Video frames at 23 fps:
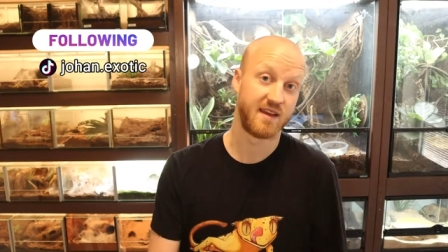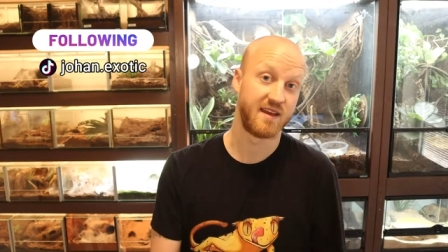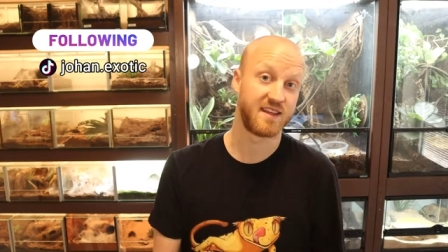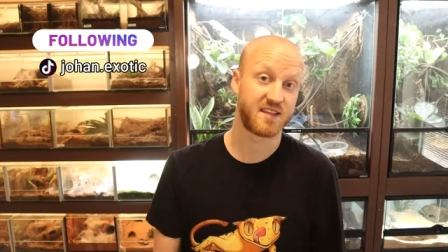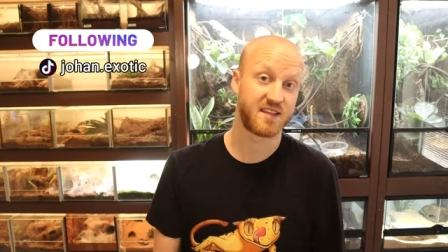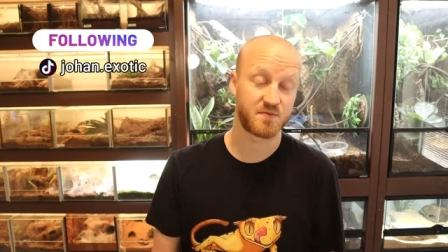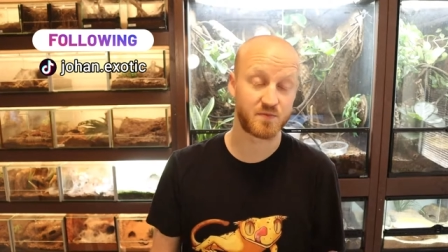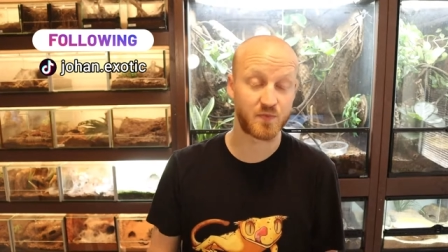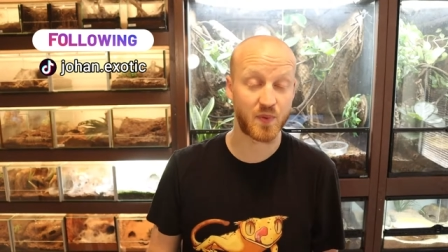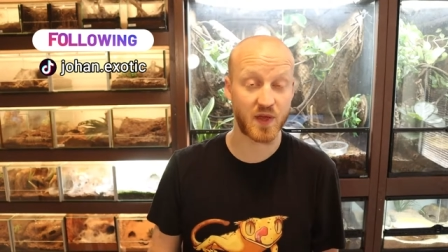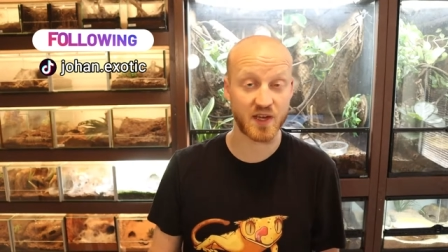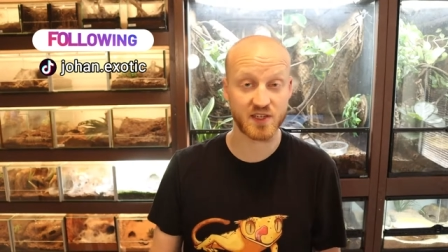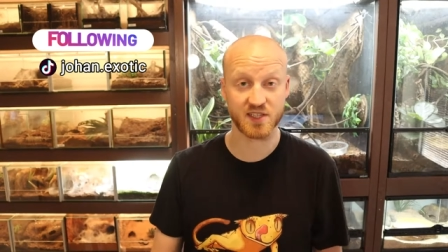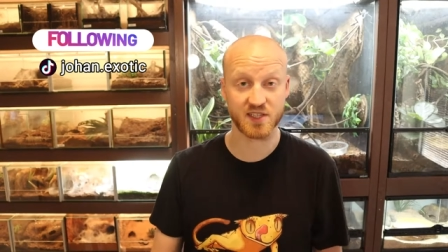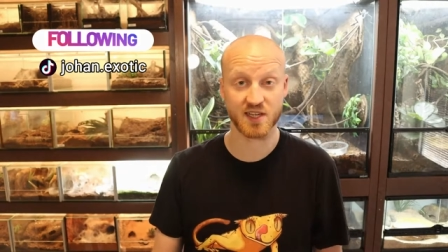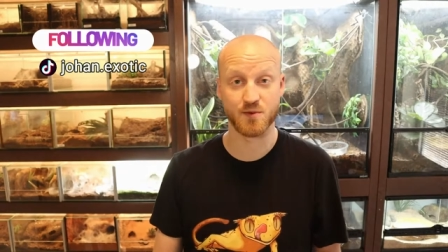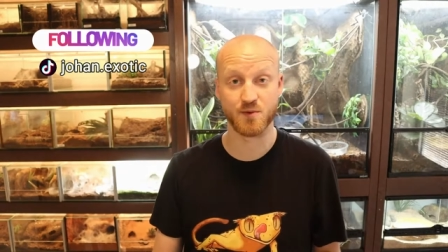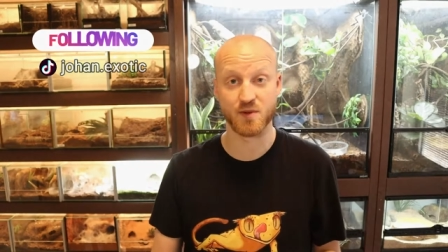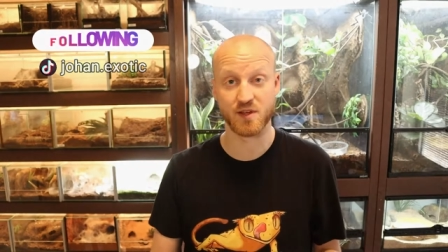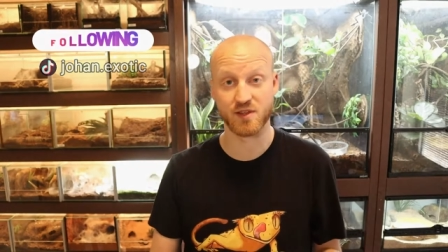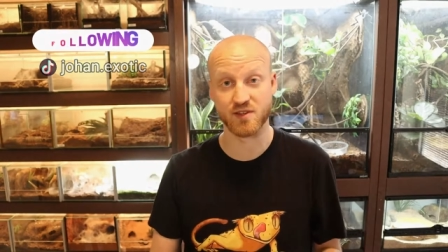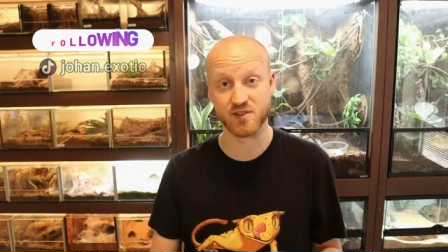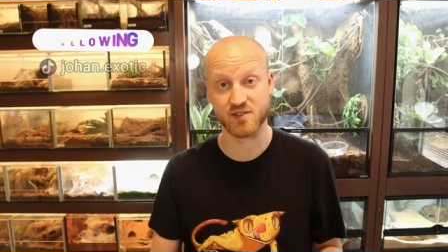
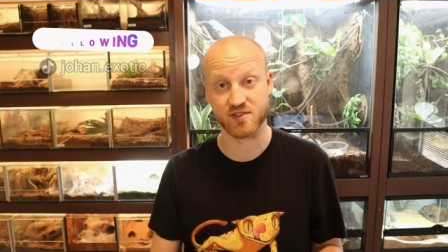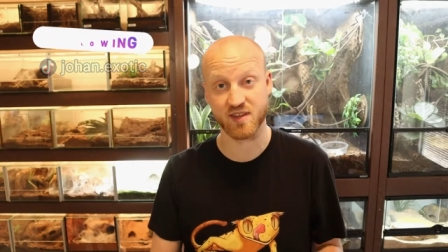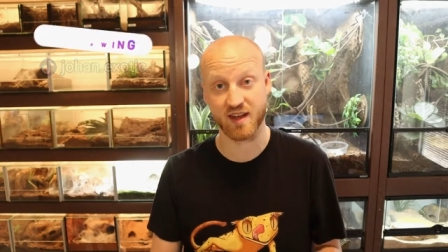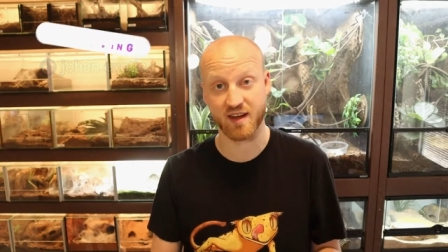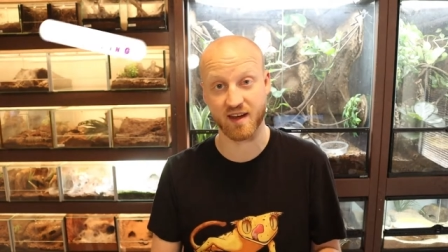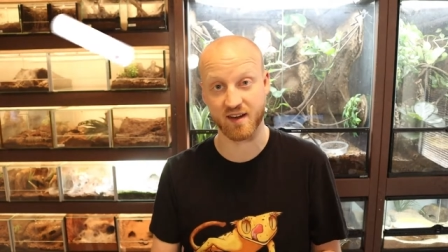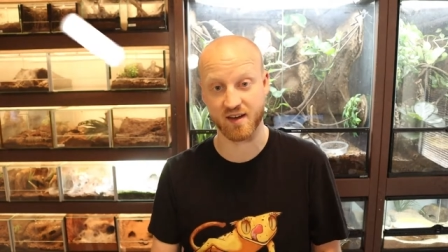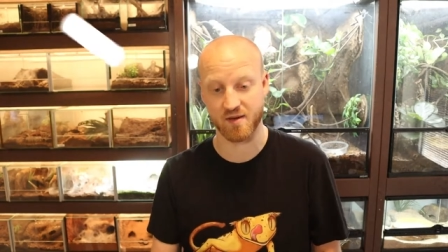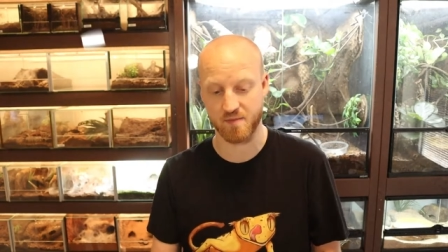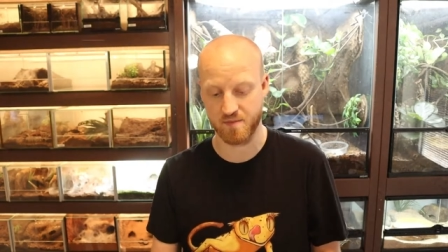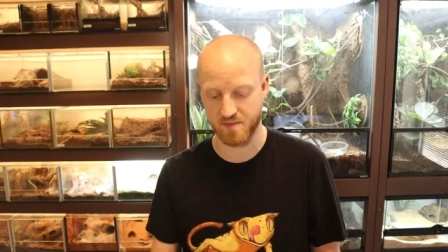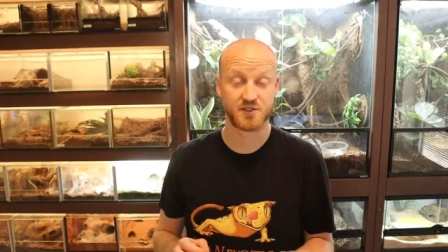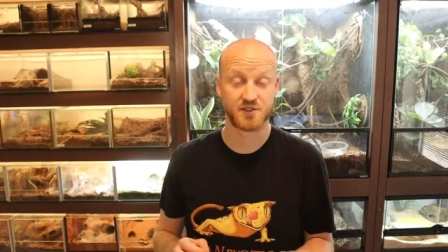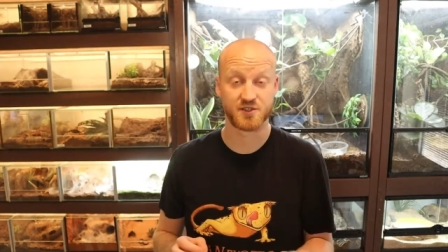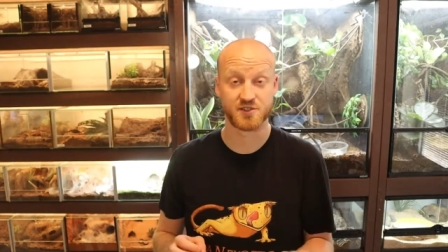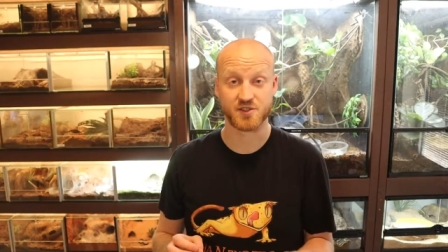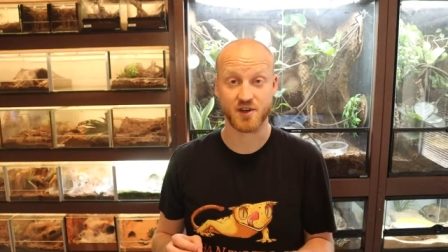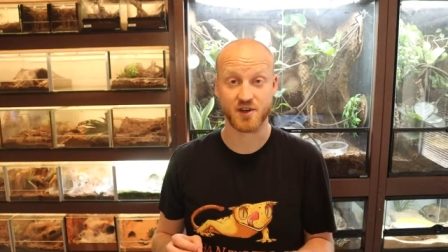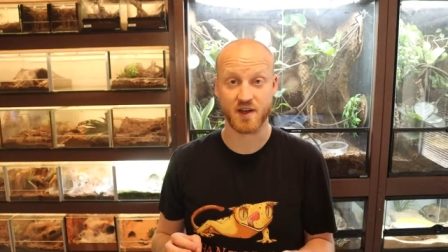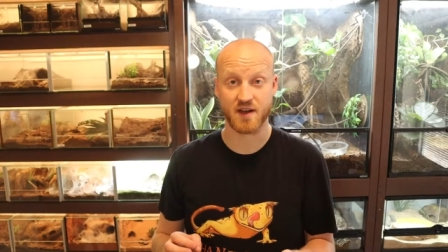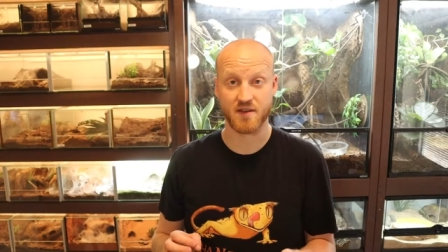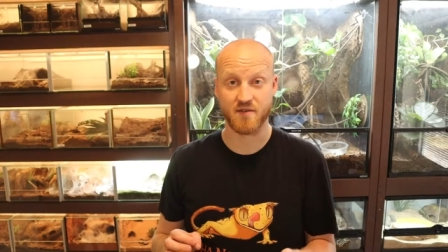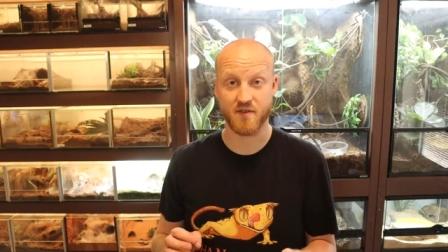especially when you set it up. To
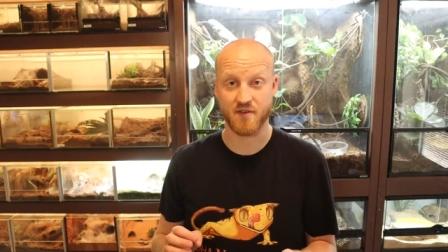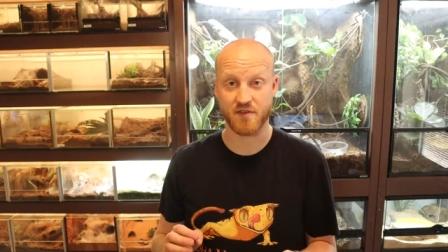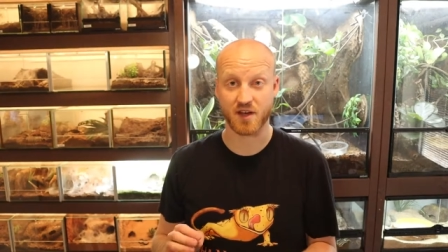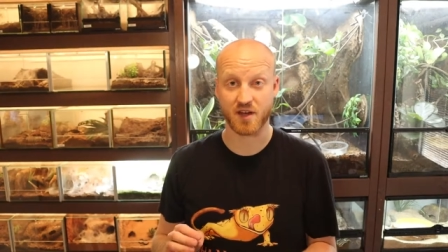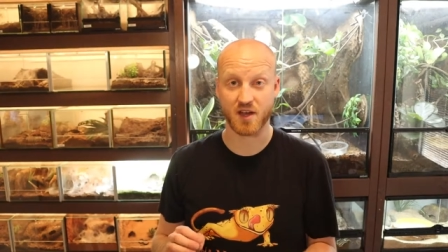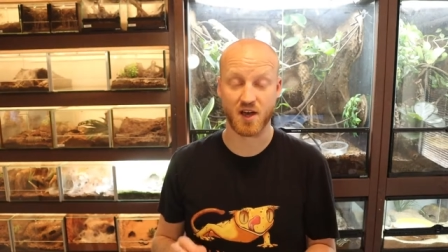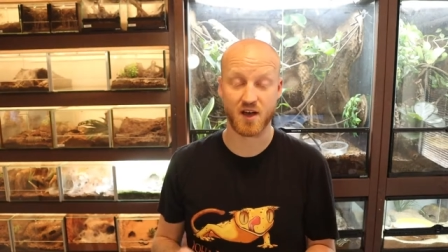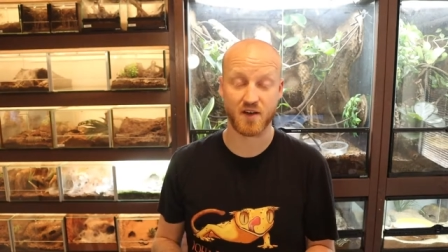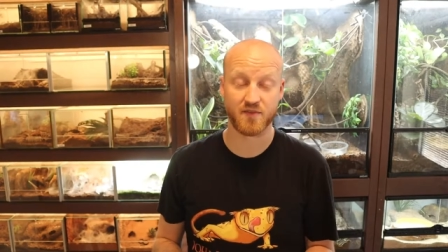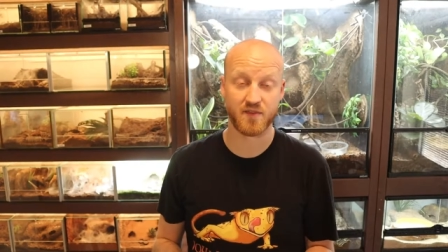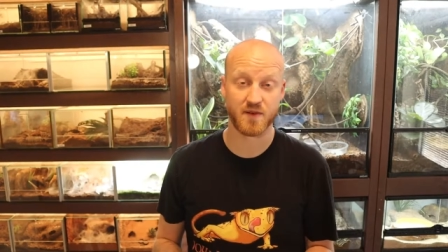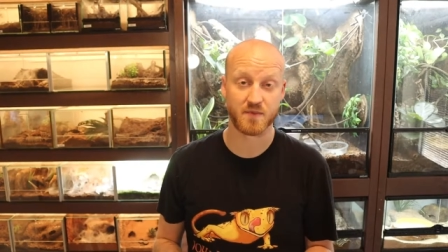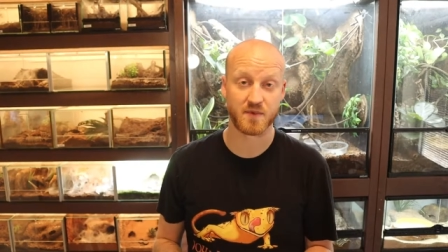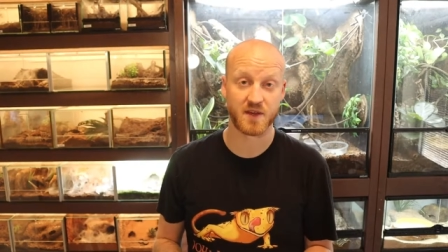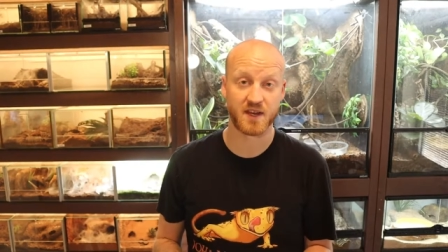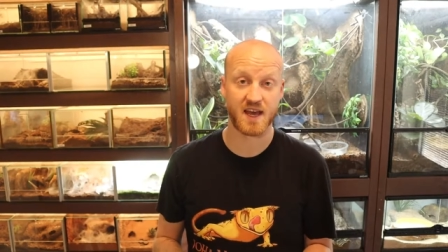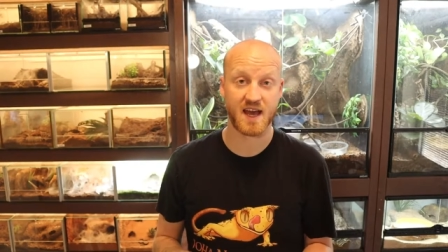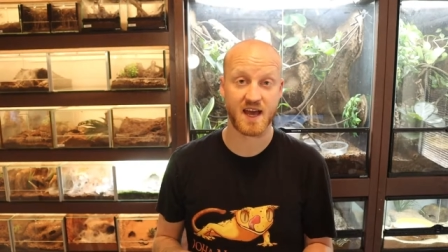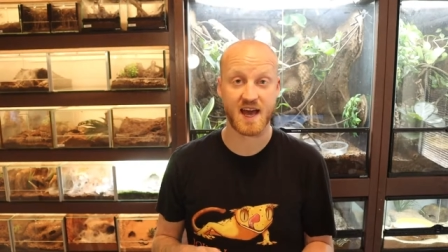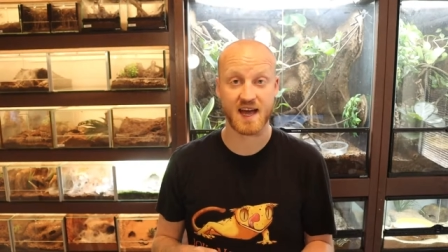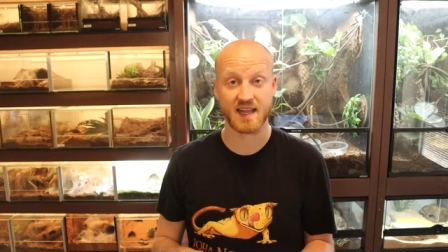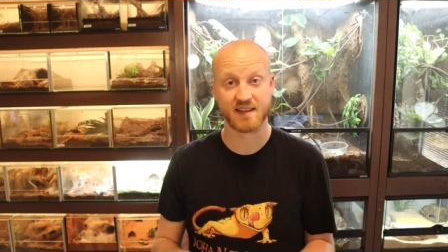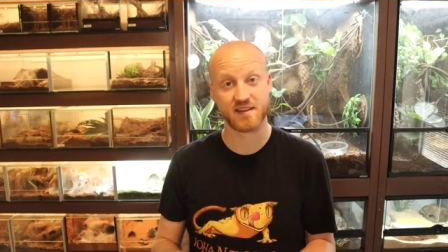start everything off, I'm
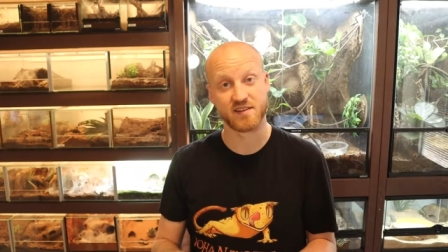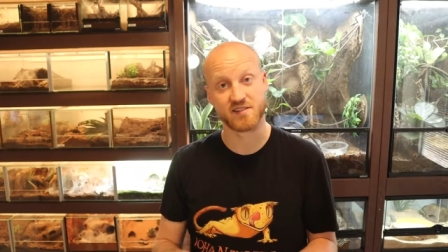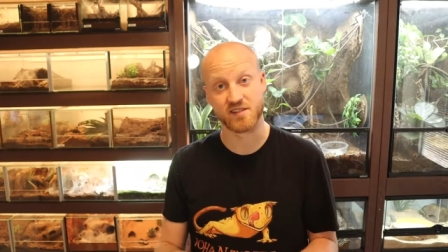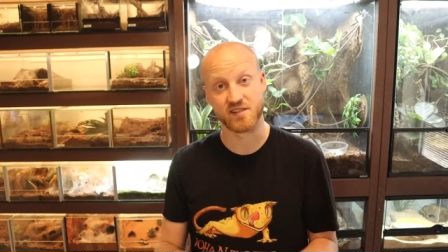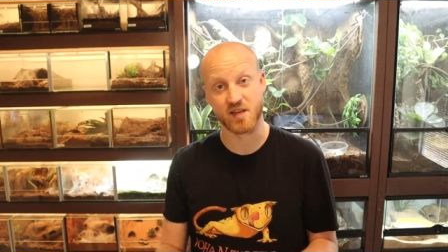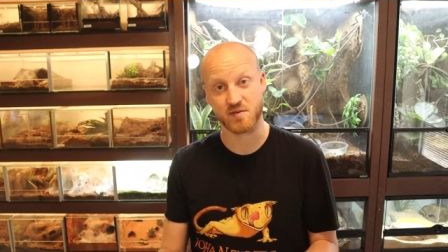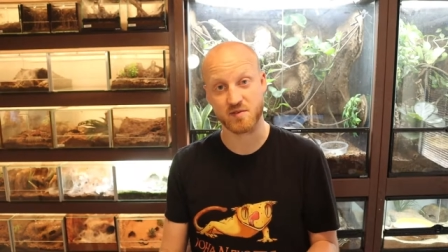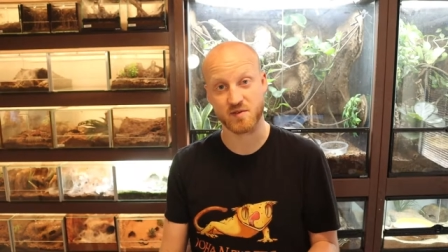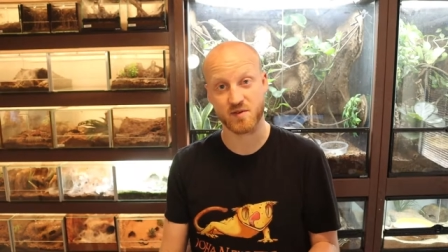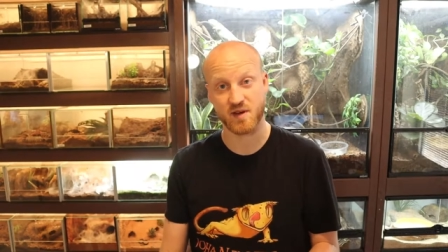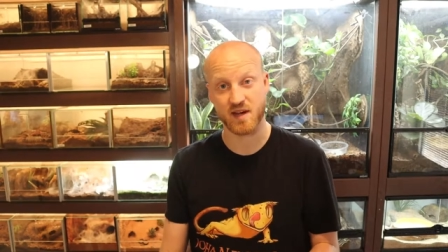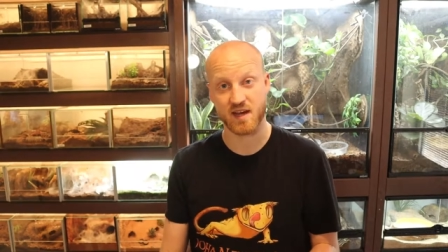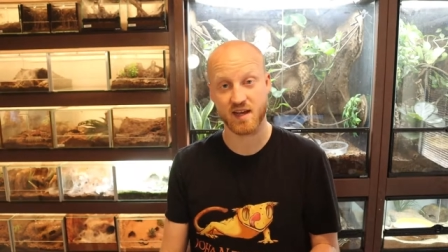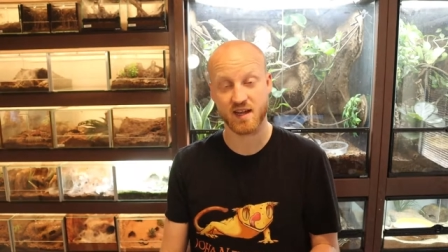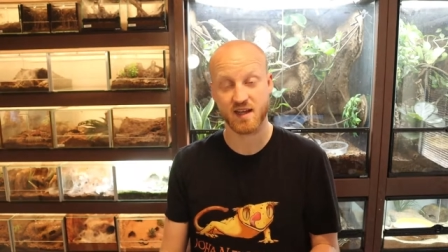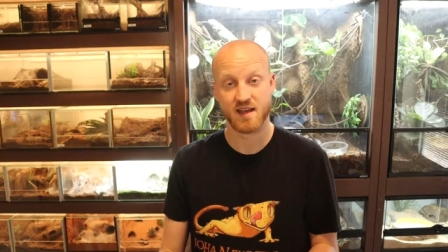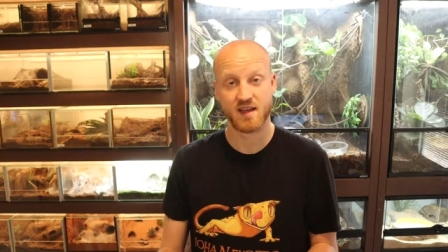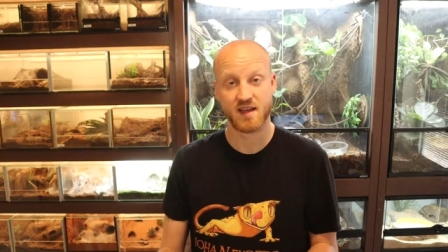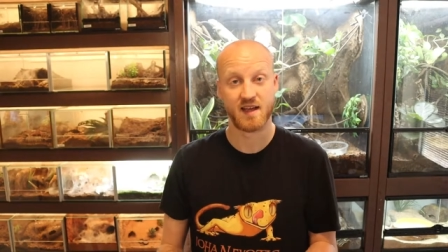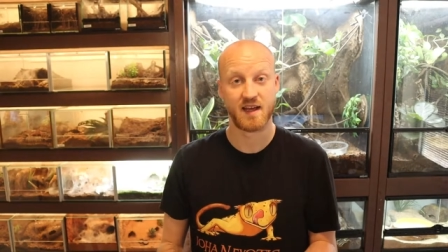gonna add the substrate,